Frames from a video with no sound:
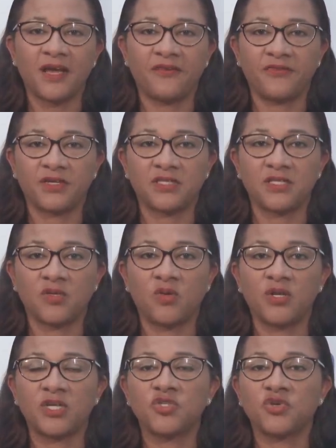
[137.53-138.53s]
efforts in
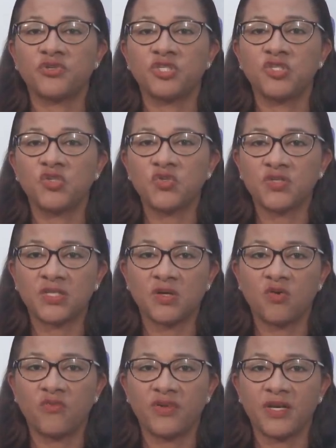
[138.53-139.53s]
order to reduce the
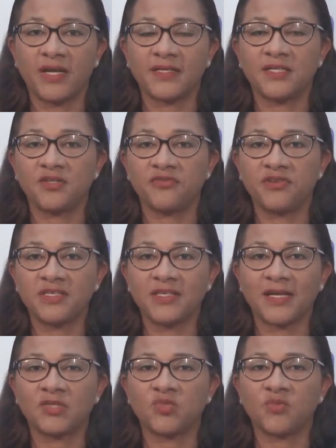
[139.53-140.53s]
COVID-19 risk and